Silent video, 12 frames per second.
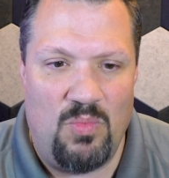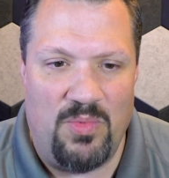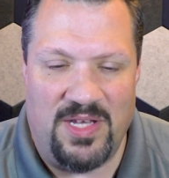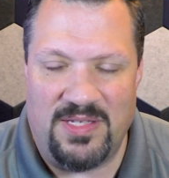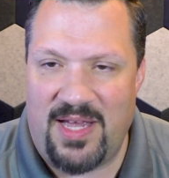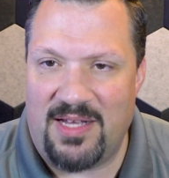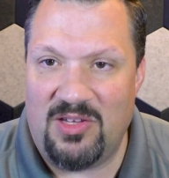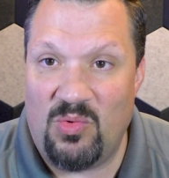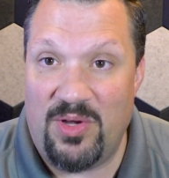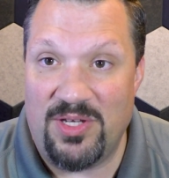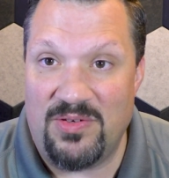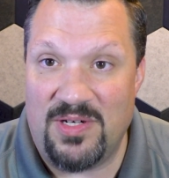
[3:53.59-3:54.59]
exactly
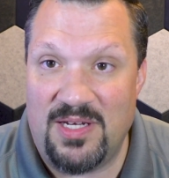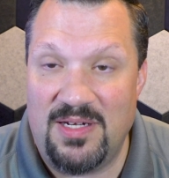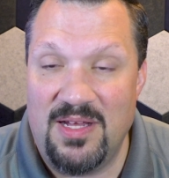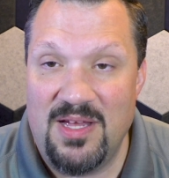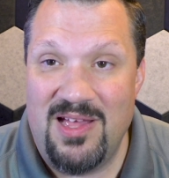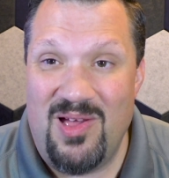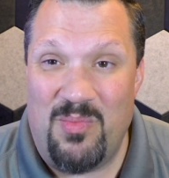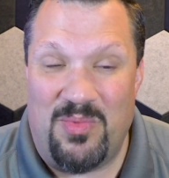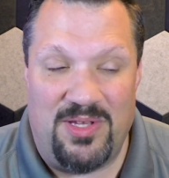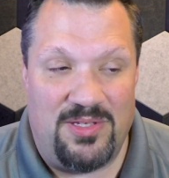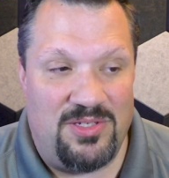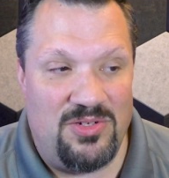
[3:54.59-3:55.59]
what you need,
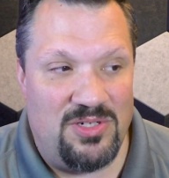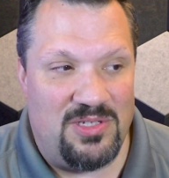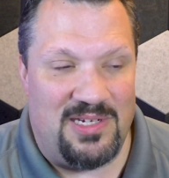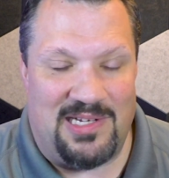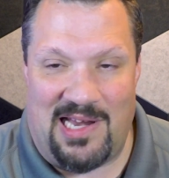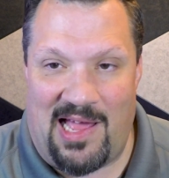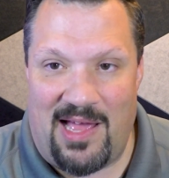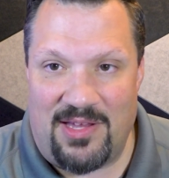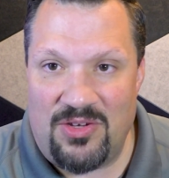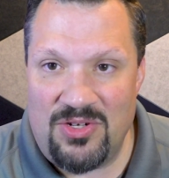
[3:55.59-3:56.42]
but it's usually not.